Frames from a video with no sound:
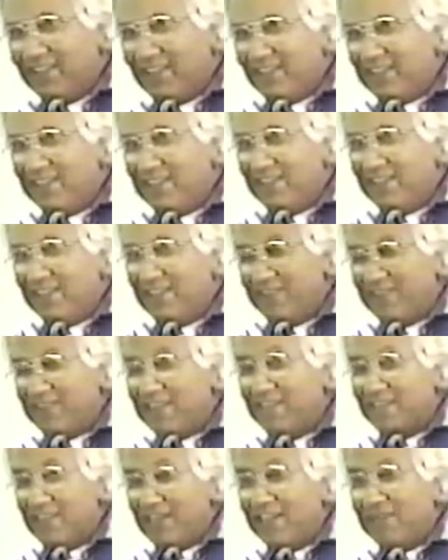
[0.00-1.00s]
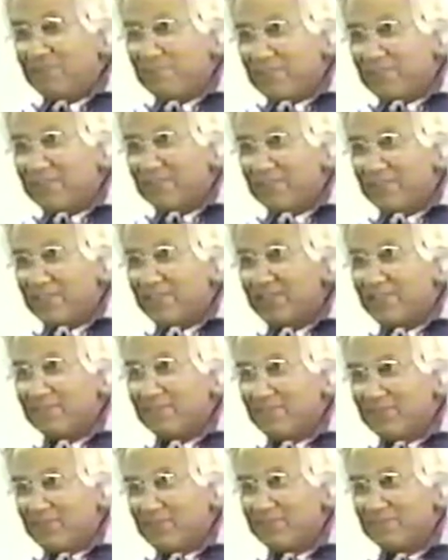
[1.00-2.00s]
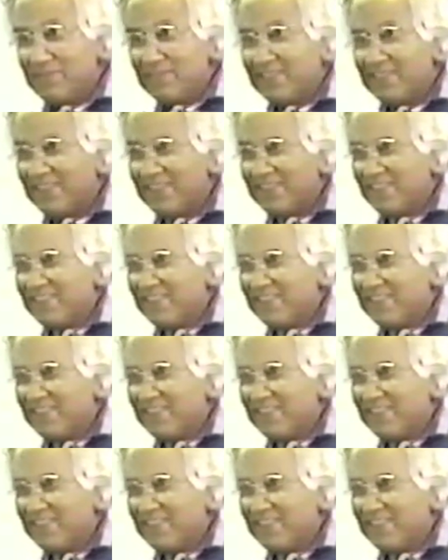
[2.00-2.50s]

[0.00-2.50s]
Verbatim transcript: and he is a perfect workman.